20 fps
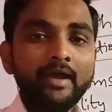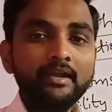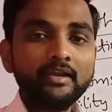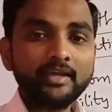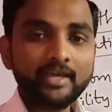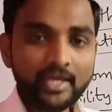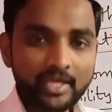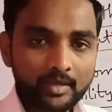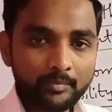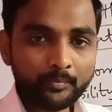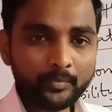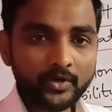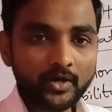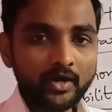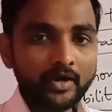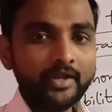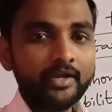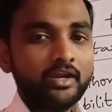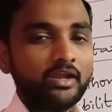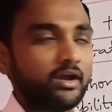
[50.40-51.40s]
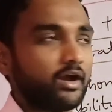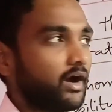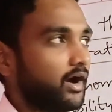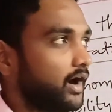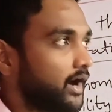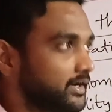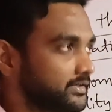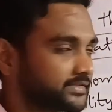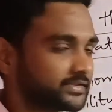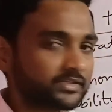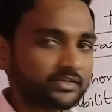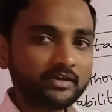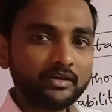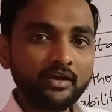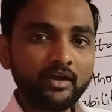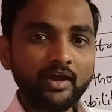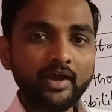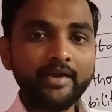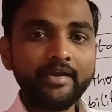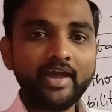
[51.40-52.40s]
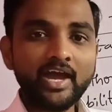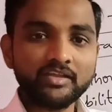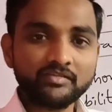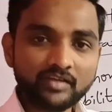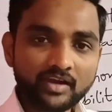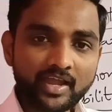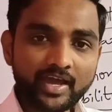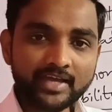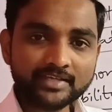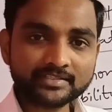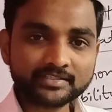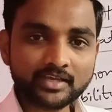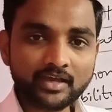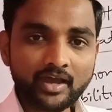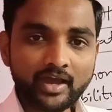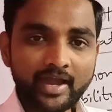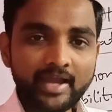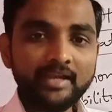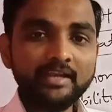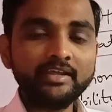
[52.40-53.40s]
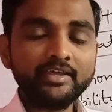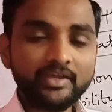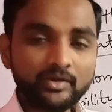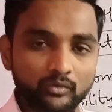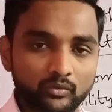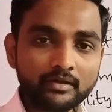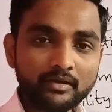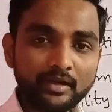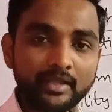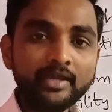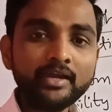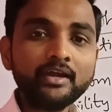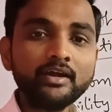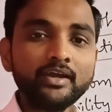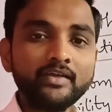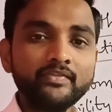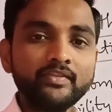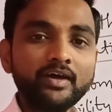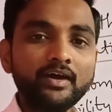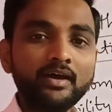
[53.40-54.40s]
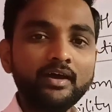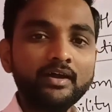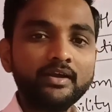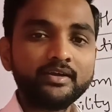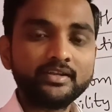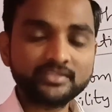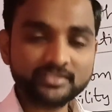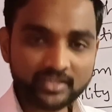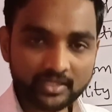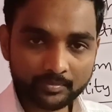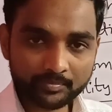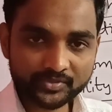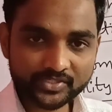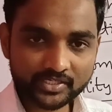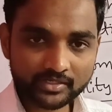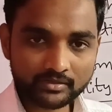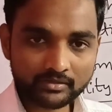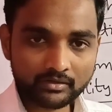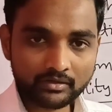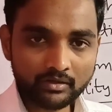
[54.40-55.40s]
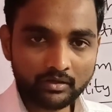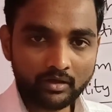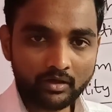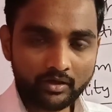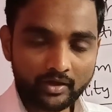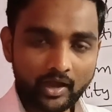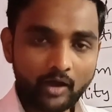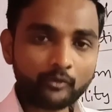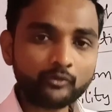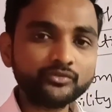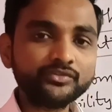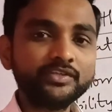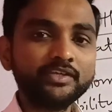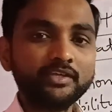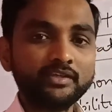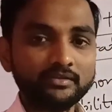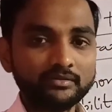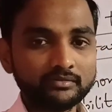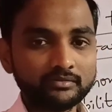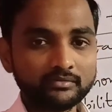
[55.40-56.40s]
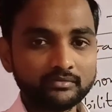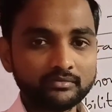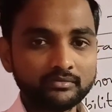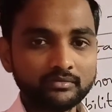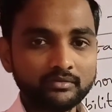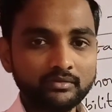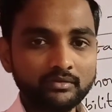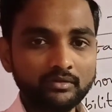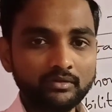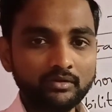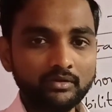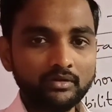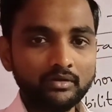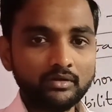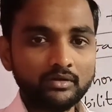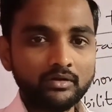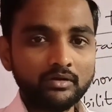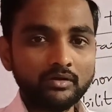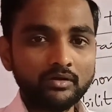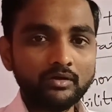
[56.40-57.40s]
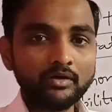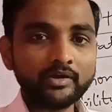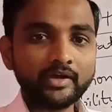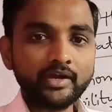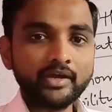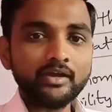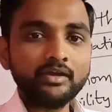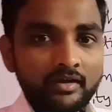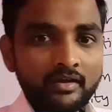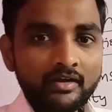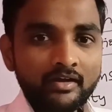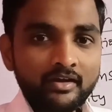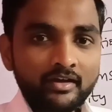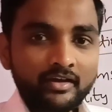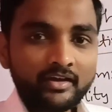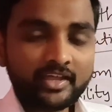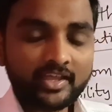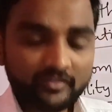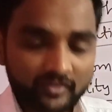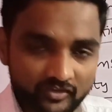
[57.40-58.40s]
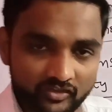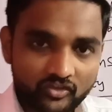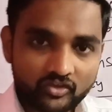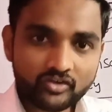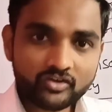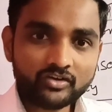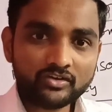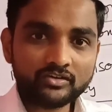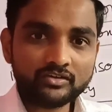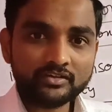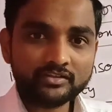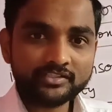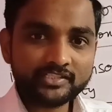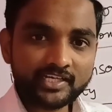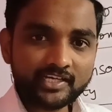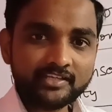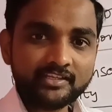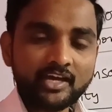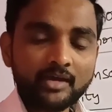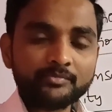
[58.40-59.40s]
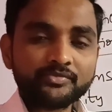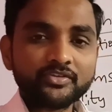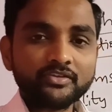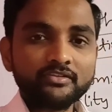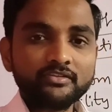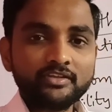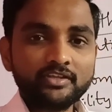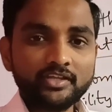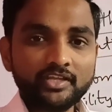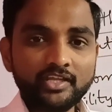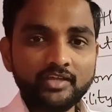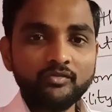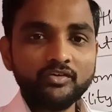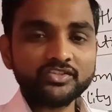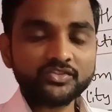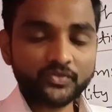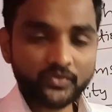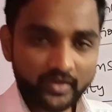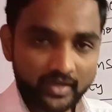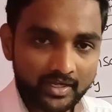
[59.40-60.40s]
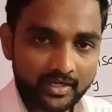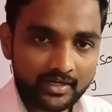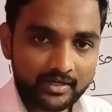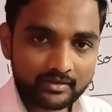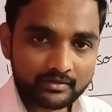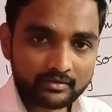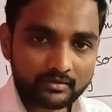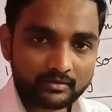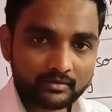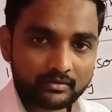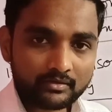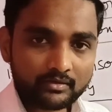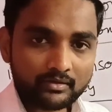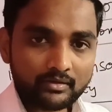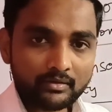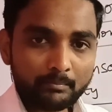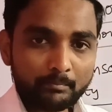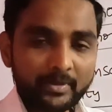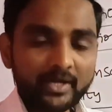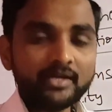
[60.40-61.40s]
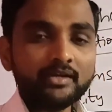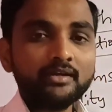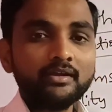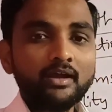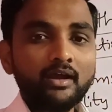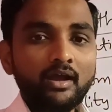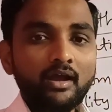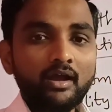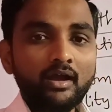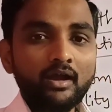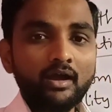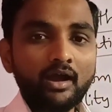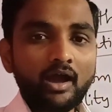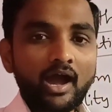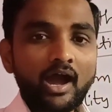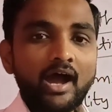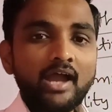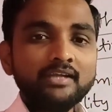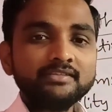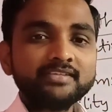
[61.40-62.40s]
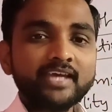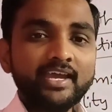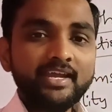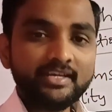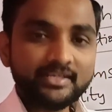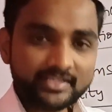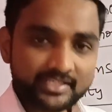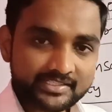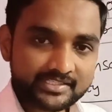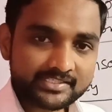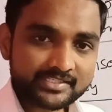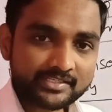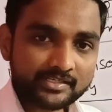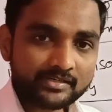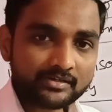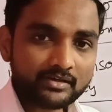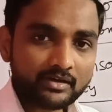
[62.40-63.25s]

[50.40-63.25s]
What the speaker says: I'll keep in cards and as well as I'll give link in the description. You have to see. Okay, even though J Thomson theory was failed, but all scientists